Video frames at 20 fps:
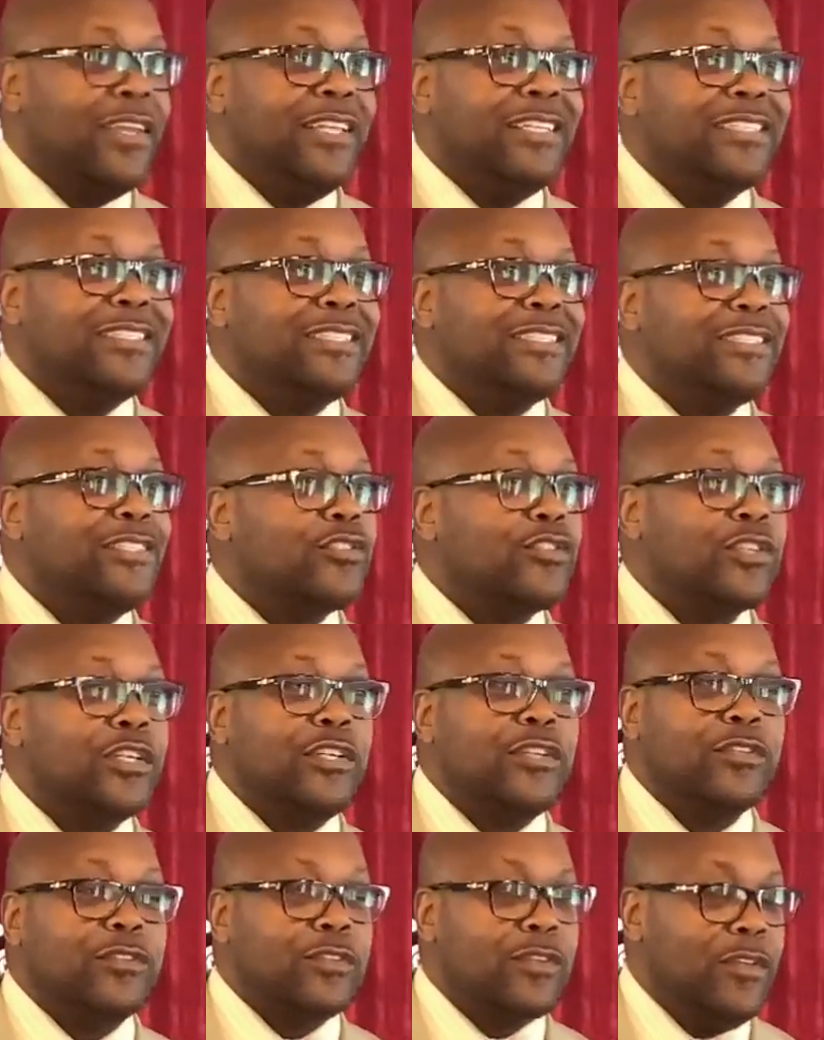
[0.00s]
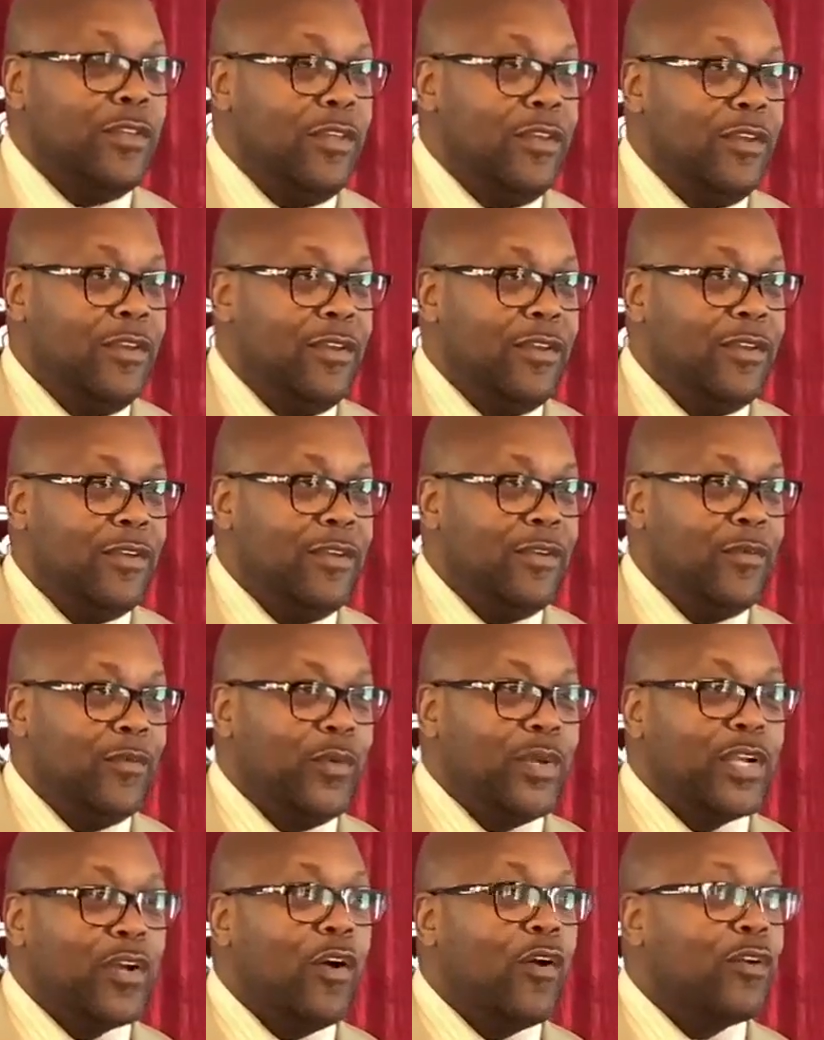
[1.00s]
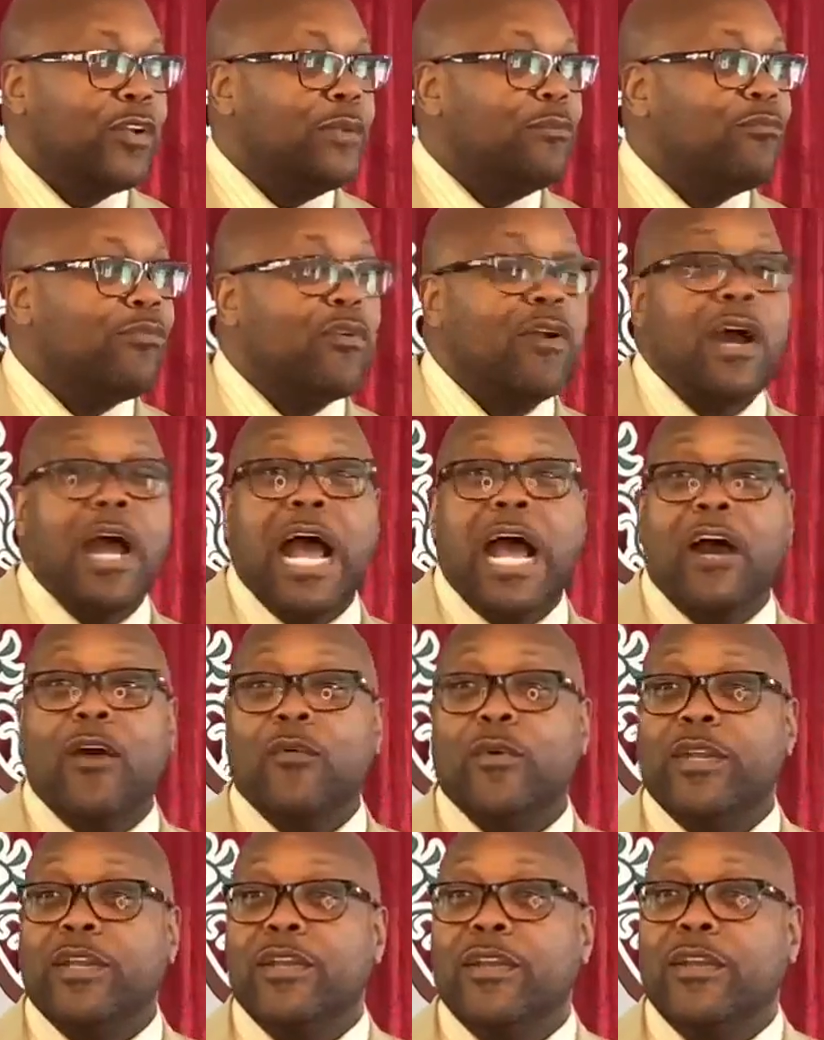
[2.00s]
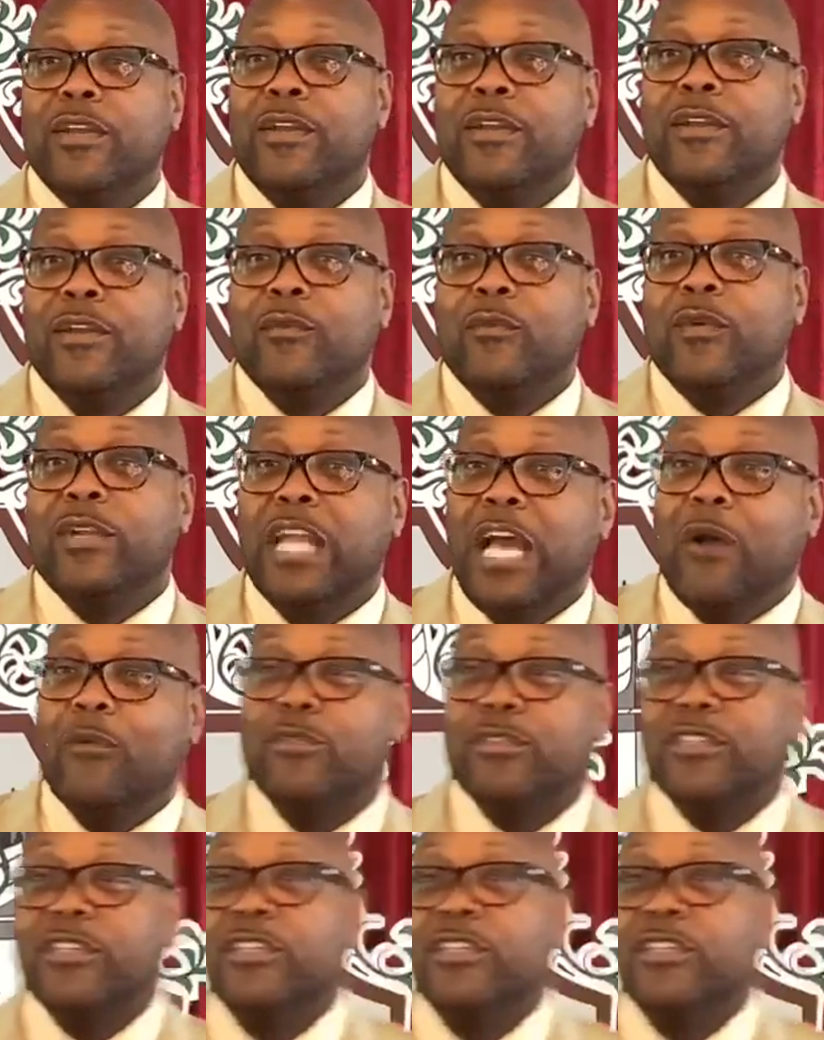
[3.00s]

He's deceased. We called him Bro Howie. When I was